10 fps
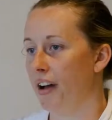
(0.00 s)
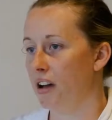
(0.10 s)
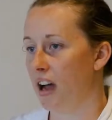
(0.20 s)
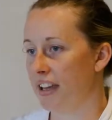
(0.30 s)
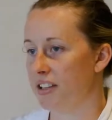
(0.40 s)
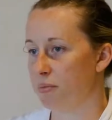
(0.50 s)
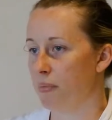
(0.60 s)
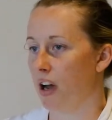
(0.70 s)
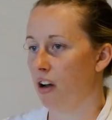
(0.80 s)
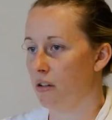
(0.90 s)
I guess
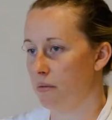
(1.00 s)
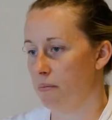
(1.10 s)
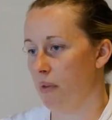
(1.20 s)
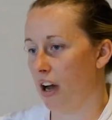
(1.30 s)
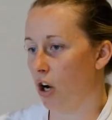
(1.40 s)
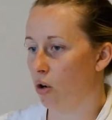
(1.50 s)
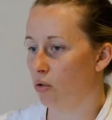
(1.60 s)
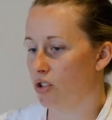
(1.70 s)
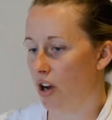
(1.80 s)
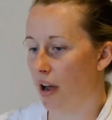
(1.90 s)
my
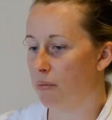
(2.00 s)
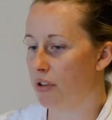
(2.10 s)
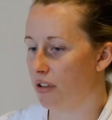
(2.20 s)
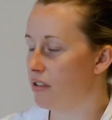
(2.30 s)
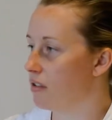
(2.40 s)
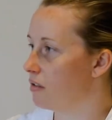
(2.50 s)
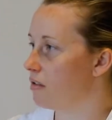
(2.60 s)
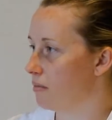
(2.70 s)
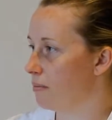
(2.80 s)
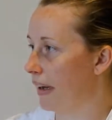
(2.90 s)
whole time with
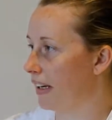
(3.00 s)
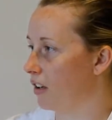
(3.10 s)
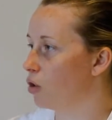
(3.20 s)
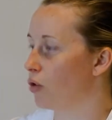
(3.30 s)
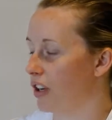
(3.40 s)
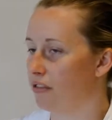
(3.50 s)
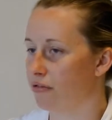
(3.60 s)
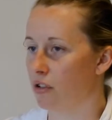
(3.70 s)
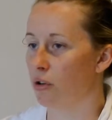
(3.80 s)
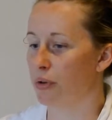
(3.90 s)
being cooking
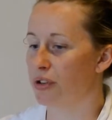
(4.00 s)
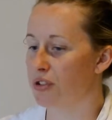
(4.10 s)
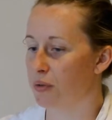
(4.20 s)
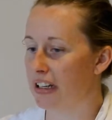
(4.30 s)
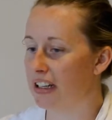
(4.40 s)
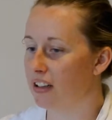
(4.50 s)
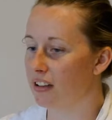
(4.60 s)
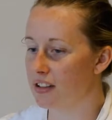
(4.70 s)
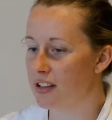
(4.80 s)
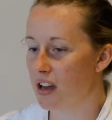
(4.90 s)
for almost 20
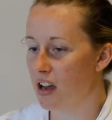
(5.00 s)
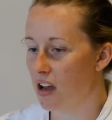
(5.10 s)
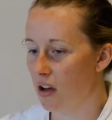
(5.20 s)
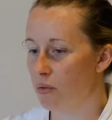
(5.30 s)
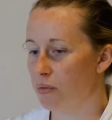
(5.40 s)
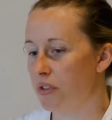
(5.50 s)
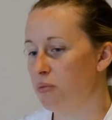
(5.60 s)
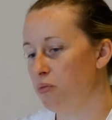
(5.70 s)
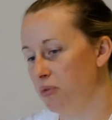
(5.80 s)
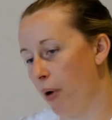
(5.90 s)
years,
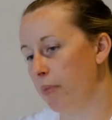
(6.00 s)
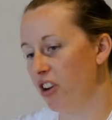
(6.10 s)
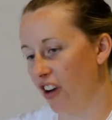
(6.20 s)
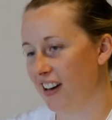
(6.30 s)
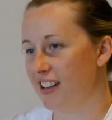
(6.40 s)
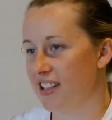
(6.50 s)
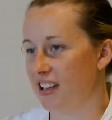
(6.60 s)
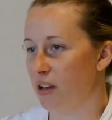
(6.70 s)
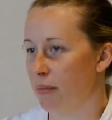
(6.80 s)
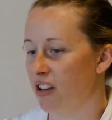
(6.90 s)
pomegranates
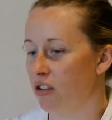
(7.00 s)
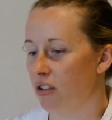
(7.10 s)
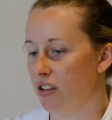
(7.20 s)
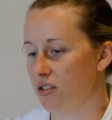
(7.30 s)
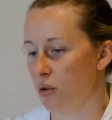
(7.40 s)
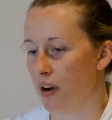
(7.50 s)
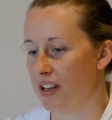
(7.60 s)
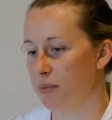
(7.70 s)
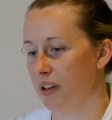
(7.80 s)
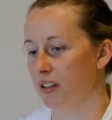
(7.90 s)
in the menu has
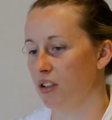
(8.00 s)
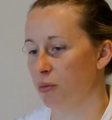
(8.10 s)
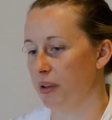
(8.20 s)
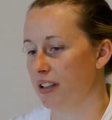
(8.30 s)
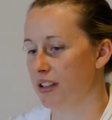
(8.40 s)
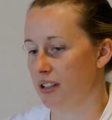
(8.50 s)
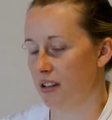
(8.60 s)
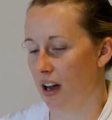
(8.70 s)
always been a little bit